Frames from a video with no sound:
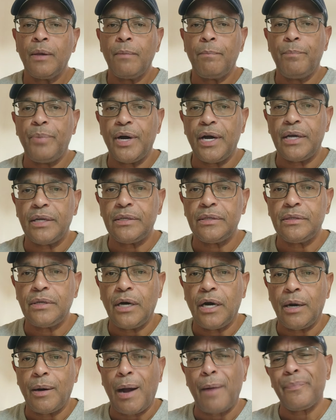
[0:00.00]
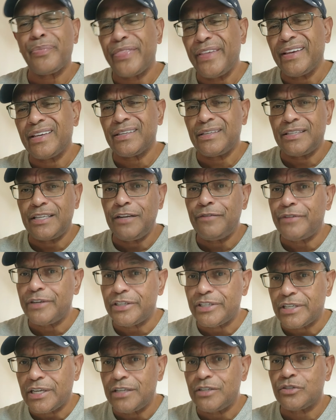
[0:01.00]
But I'm thinking
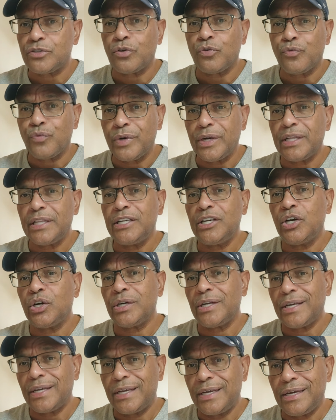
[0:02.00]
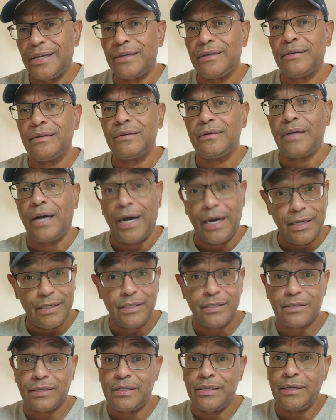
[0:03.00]
DiVincenzo really going to get,
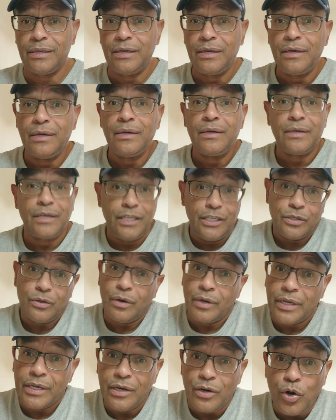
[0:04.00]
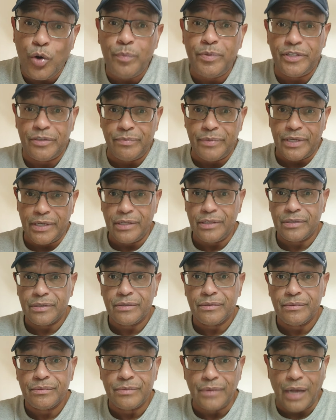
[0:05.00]
honestly, he's going to get Obi's minutes.